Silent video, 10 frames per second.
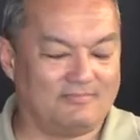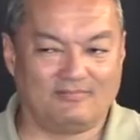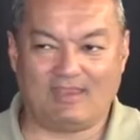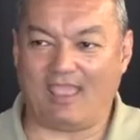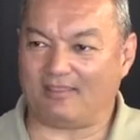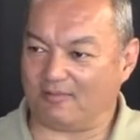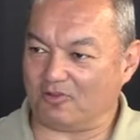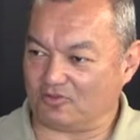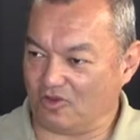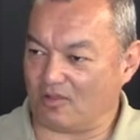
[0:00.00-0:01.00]
Yeah, and I'm
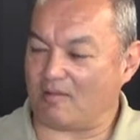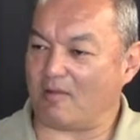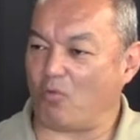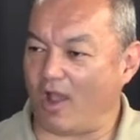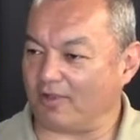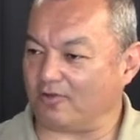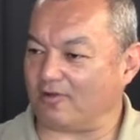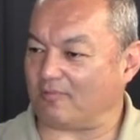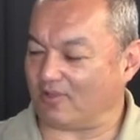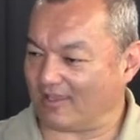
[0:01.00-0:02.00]
going to turn on my water,
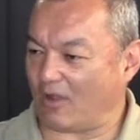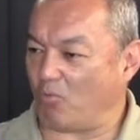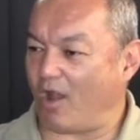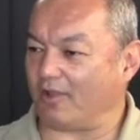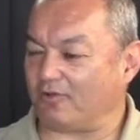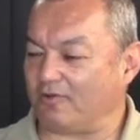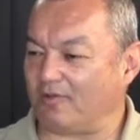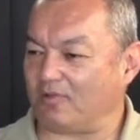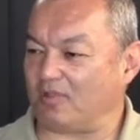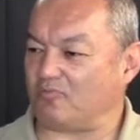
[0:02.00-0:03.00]
and I'm going to get water,
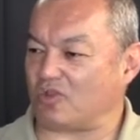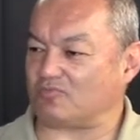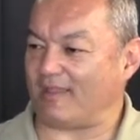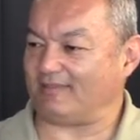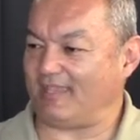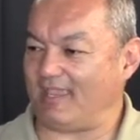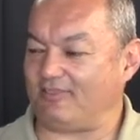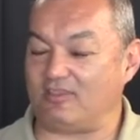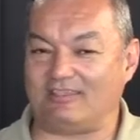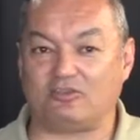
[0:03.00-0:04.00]
I'm going to brush my
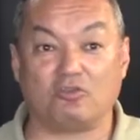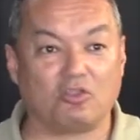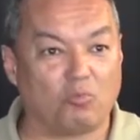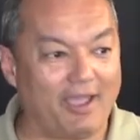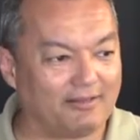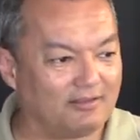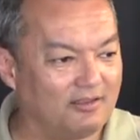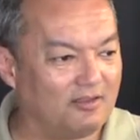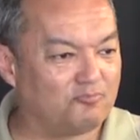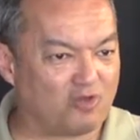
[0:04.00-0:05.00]
teeth. He said, you're going to what?
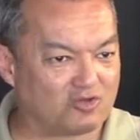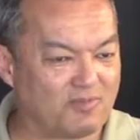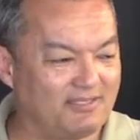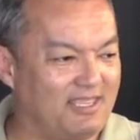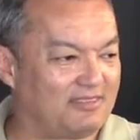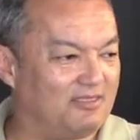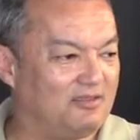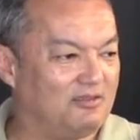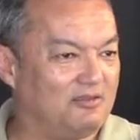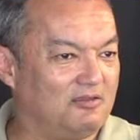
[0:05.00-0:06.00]
Brush my teeth.
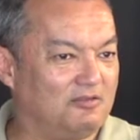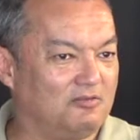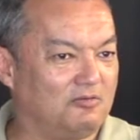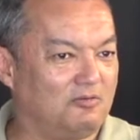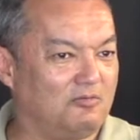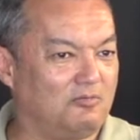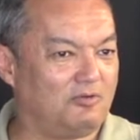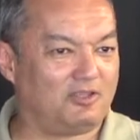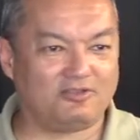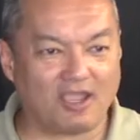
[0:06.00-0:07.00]

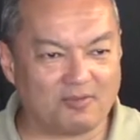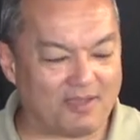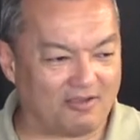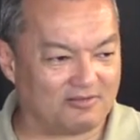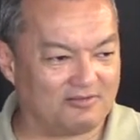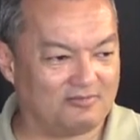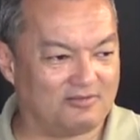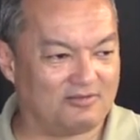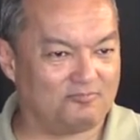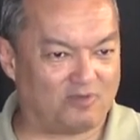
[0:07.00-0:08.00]
What are you talking about?
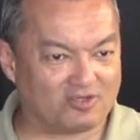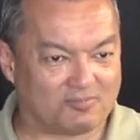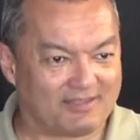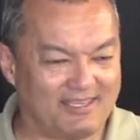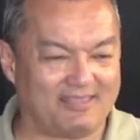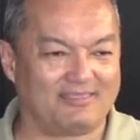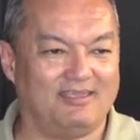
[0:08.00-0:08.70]
Brushing my teeth.